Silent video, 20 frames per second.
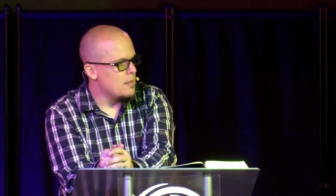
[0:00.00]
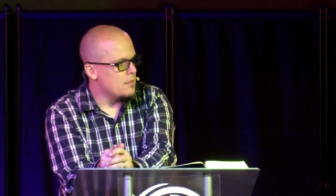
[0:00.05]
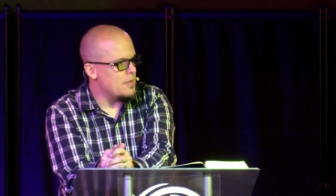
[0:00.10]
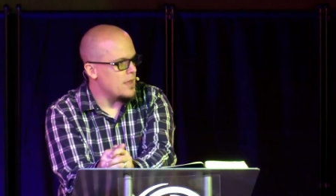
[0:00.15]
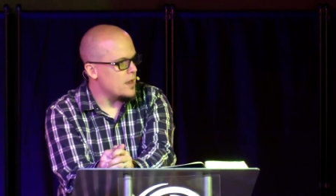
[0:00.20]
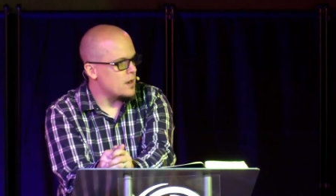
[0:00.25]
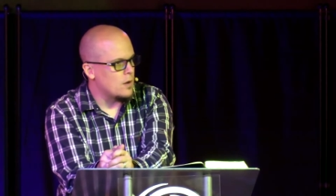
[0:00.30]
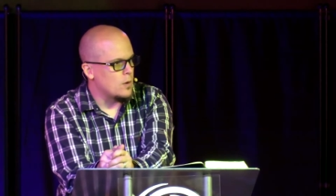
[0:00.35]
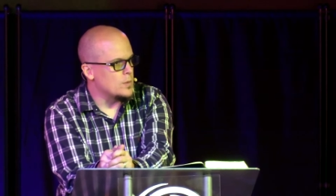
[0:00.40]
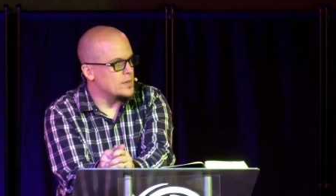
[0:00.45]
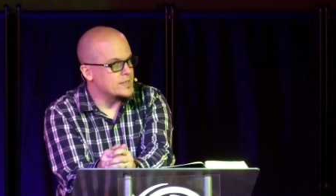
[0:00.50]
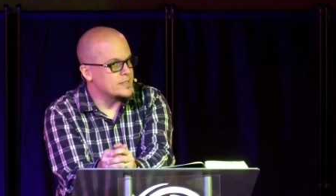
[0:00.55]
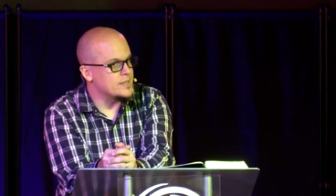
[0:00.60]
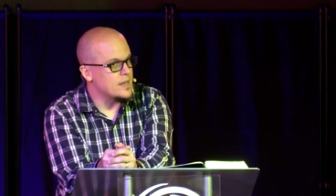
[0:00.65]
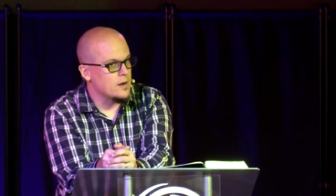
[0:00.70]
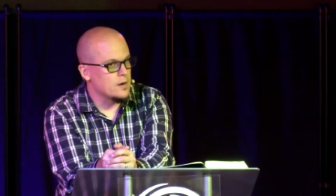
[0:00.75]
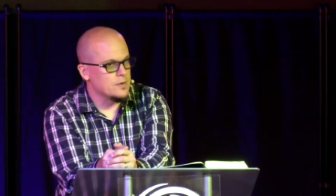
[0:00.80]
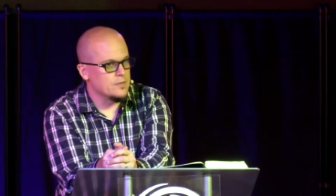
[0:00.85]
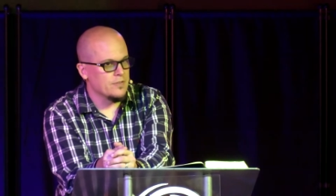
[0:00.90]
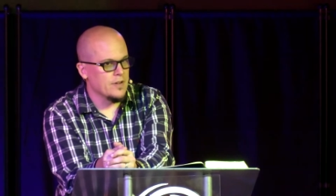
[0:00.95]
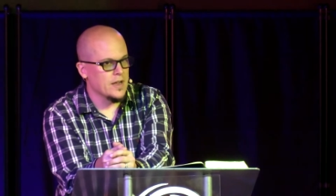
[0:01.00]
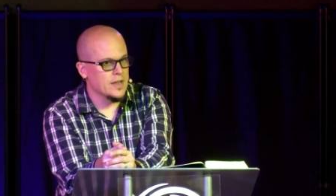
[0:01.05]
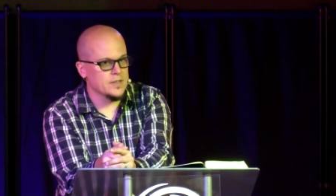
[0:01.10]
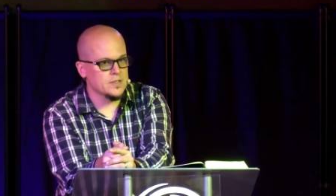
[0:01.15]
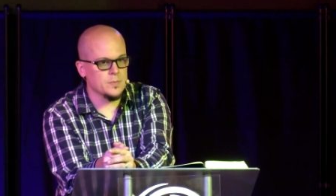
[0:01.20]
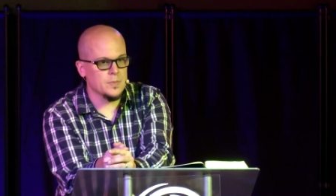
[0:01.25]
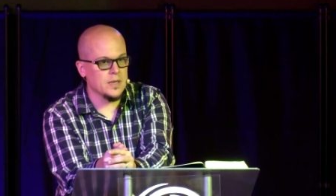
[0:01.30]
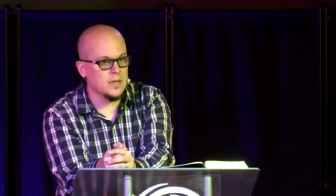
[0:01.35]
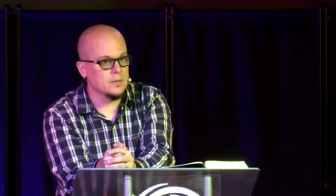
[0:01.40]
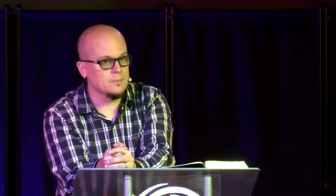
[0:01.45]
That always
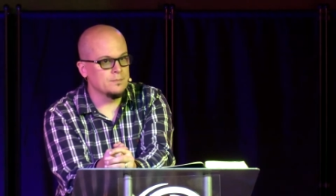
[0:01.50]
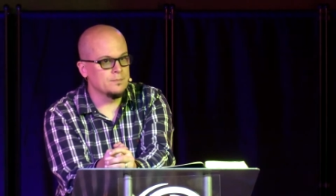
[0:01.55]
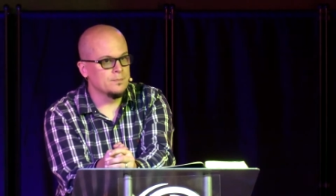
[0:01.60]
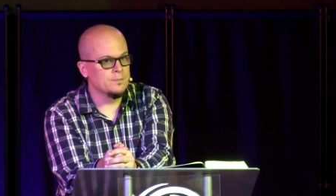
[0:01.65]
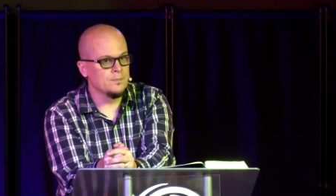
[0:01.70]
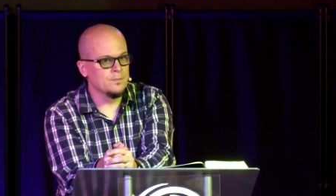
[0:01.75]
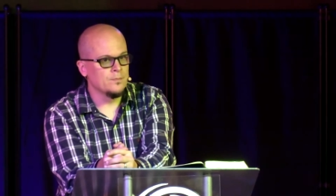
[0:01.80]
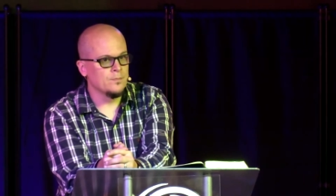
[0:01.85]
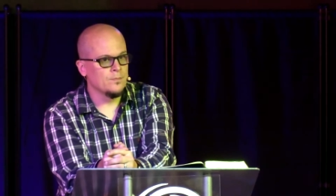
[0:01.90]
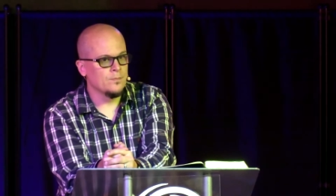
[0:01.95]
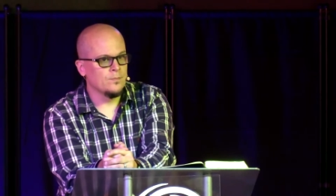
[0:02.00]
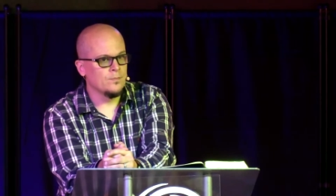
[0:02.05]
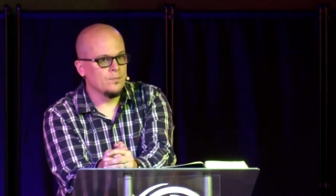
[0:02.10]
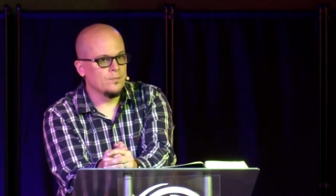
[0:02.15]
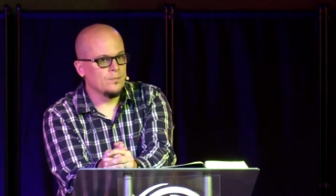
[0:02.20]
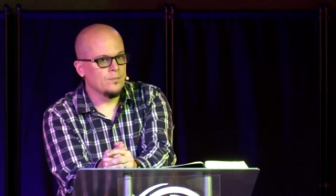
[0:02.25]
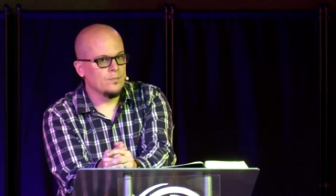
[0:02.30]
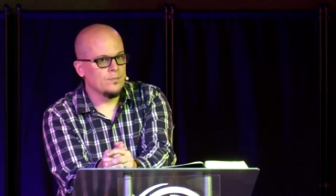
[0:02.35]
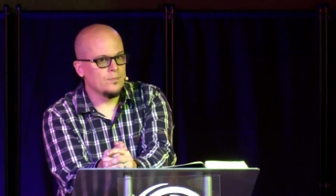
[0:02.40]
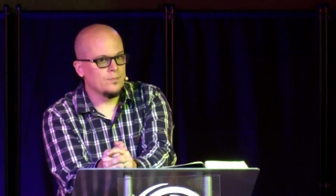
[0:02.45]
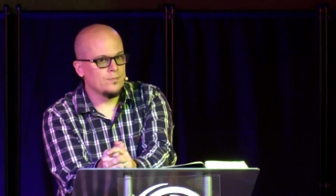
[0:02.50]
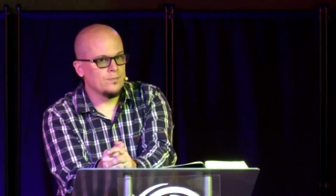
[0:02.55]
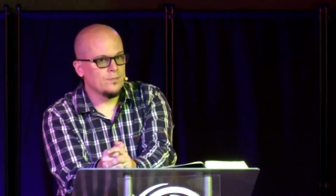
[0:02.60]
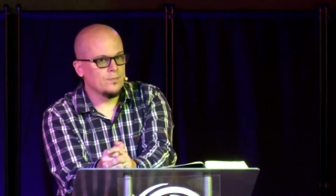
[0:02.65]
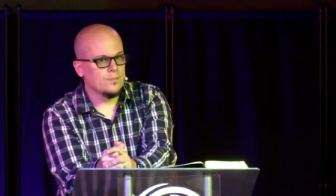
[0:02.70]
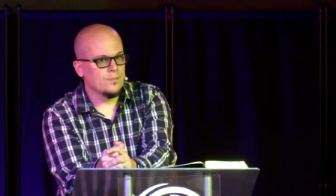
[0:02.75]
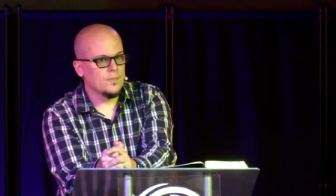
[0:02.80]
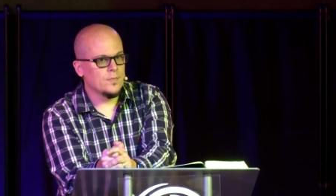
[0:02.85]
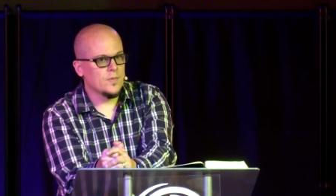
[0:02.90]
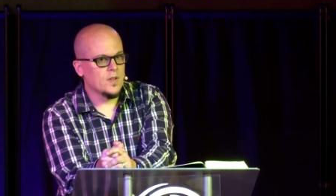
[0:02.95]
terrifies me
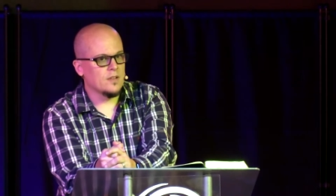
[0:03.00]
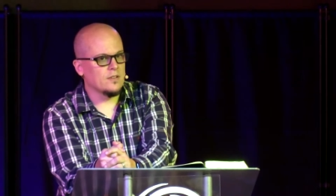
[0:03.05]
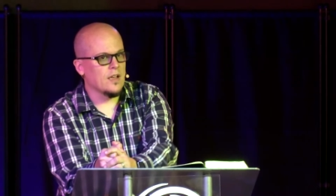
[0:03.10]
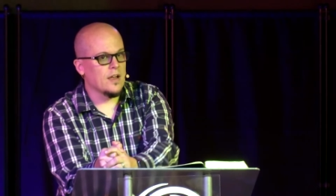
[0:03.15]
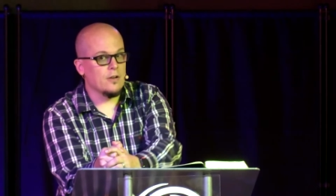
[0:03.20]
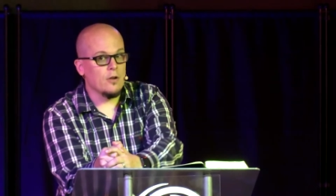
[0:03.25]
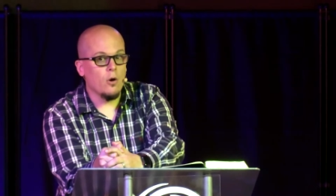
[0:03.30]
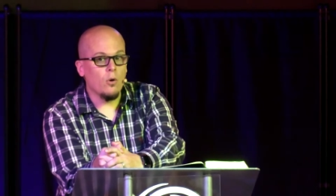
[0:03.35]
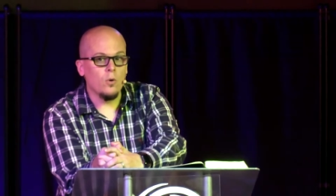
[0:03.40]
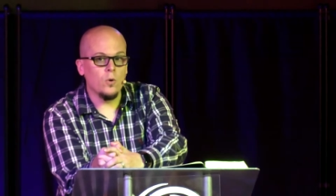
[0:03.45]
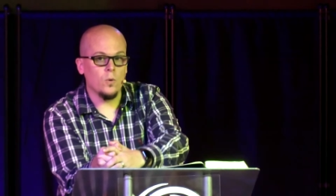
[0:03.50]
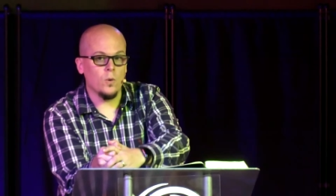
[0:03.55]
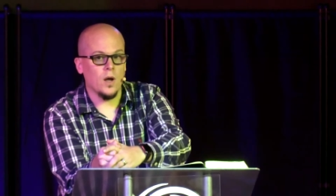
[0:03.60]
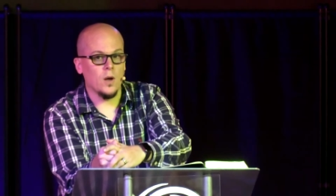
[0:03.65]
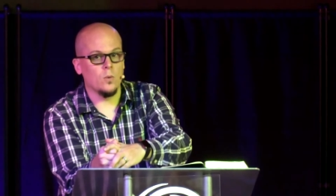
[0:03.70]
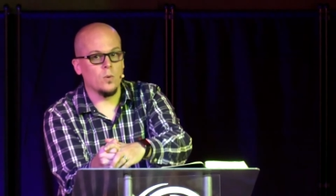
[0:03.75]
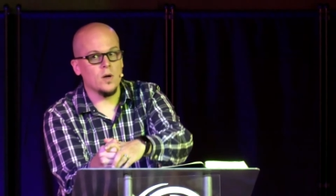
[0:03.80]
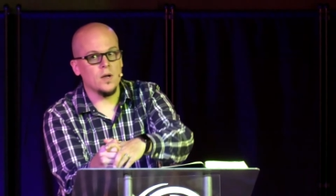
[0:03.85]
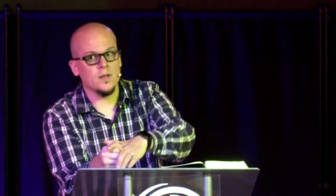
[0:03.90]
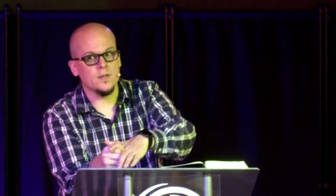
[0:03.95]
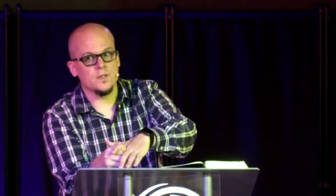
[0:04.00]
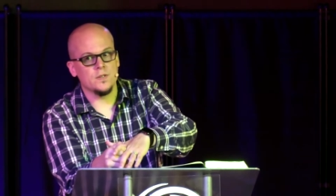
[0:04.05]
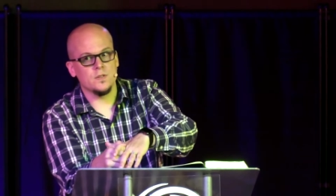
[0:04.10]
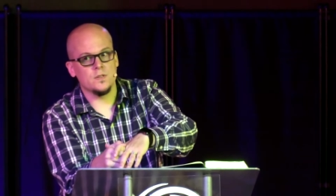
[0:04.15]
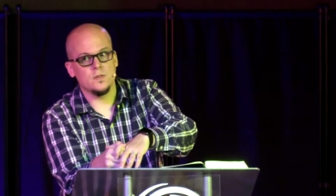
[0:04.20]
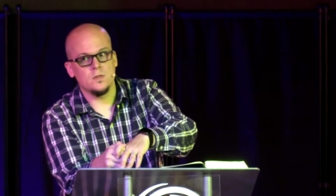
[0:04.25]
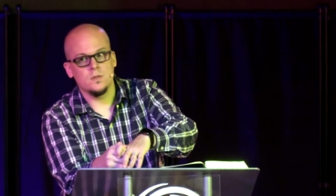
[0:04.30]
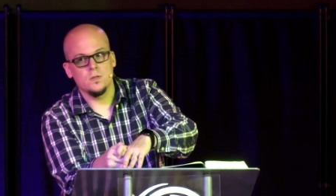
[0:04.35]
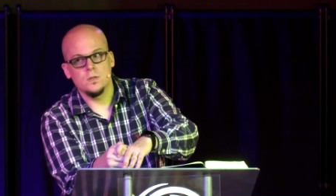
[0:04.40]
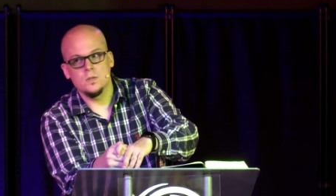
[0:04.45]
because I know who I
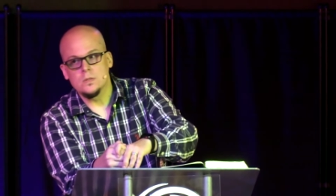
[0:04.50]
was.